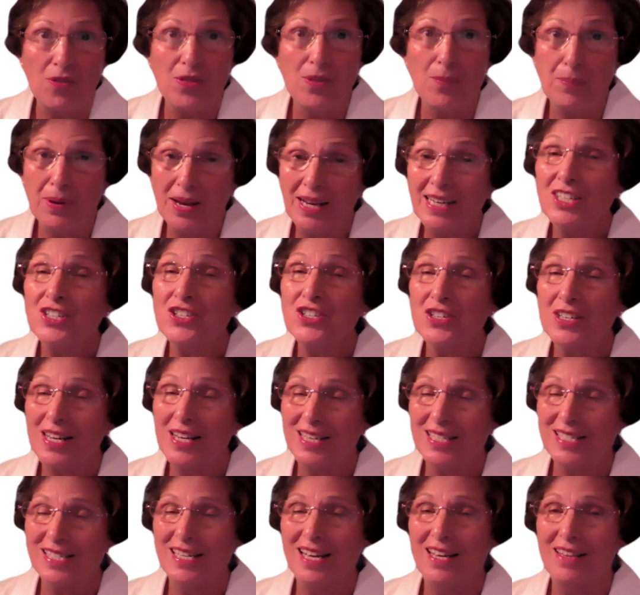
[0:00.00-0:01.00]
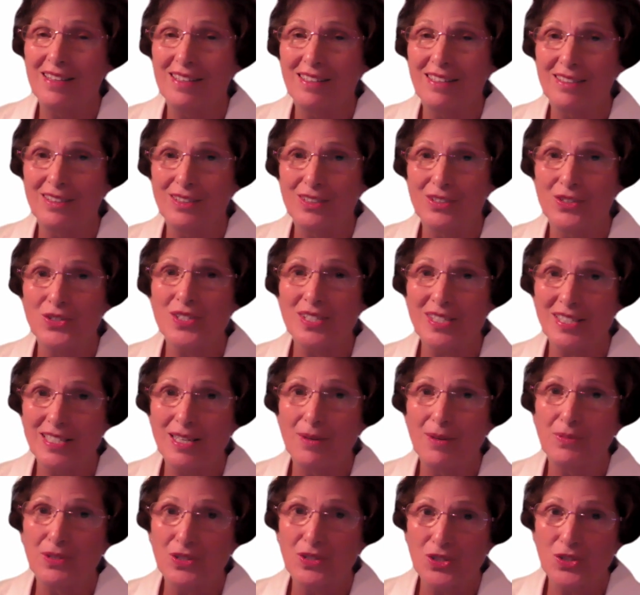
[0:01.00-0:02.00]
The patient has nothing to lose
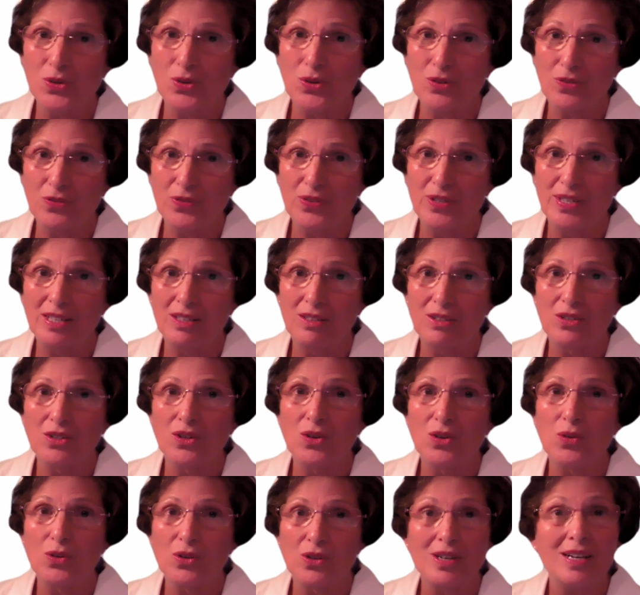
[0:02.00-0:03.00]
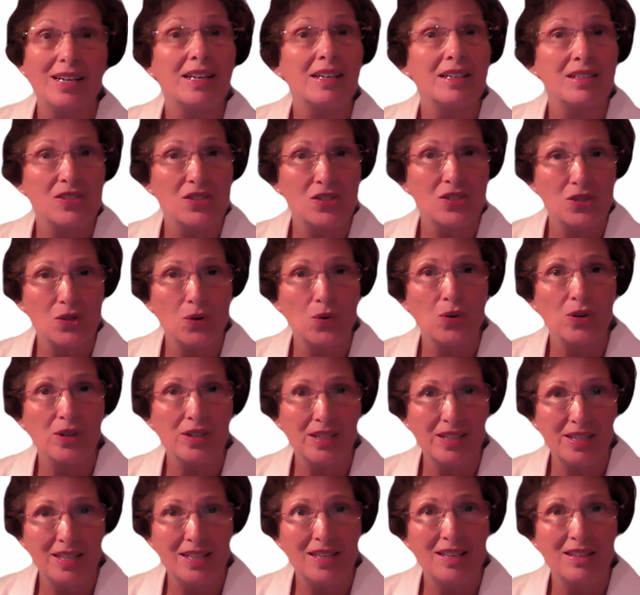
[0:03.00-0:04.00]
except a sore finger or a sore
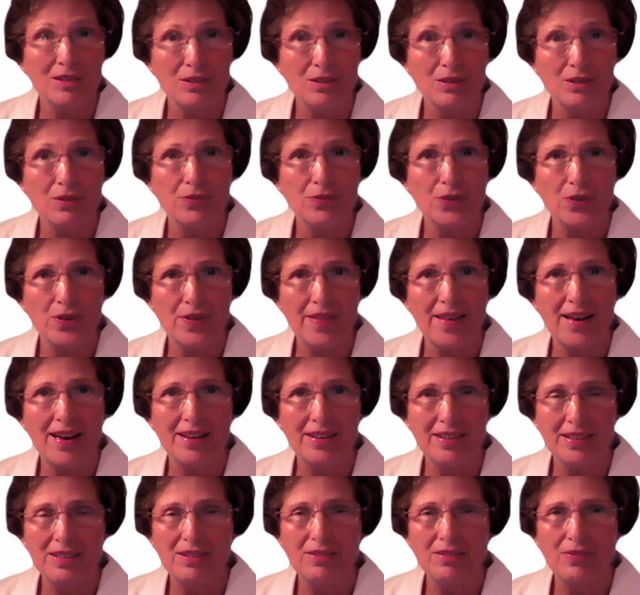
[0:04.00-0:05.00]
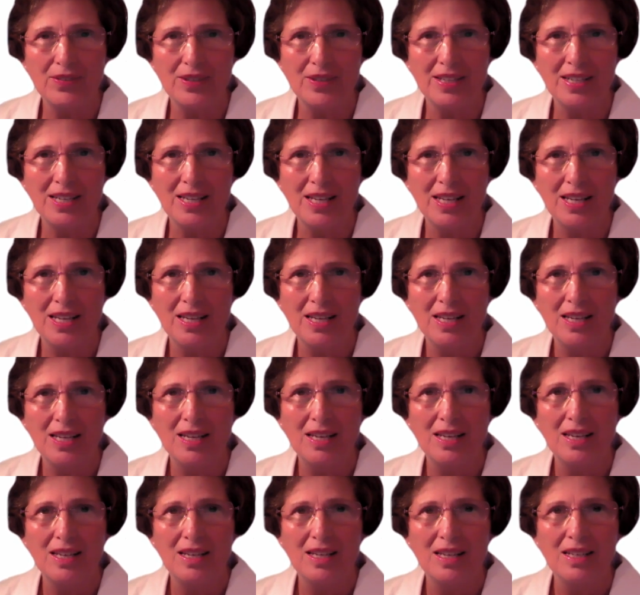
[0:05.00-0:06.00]
heel for that infant.
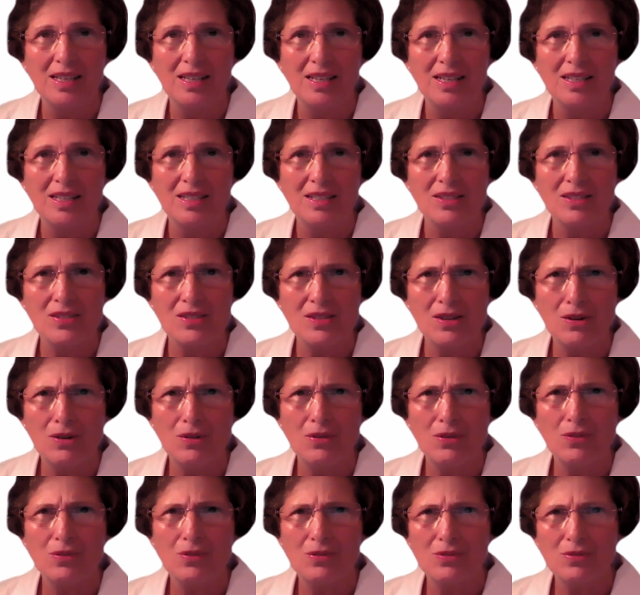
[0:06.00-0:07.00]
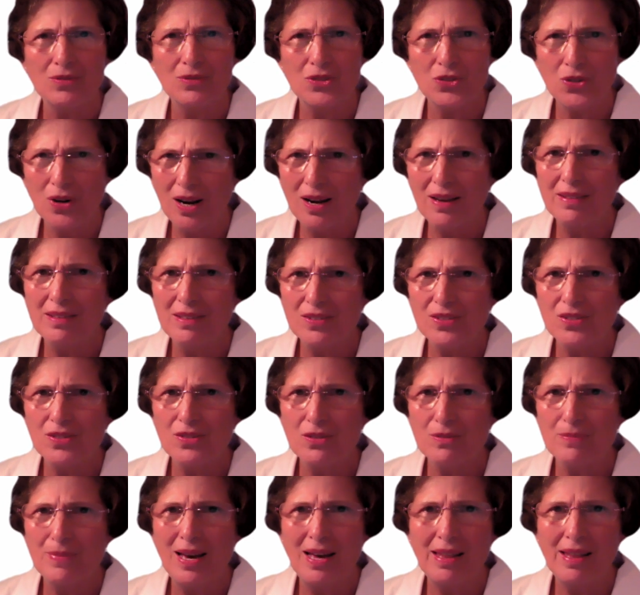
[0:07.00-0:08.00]
So try this
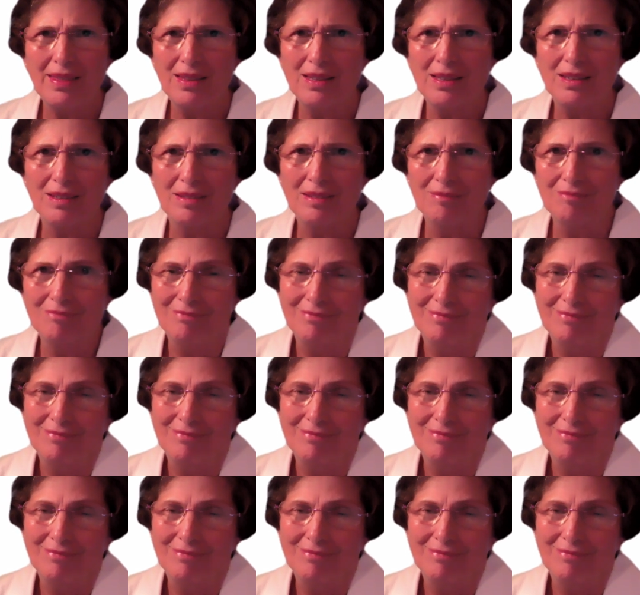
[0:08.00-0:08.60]
new method.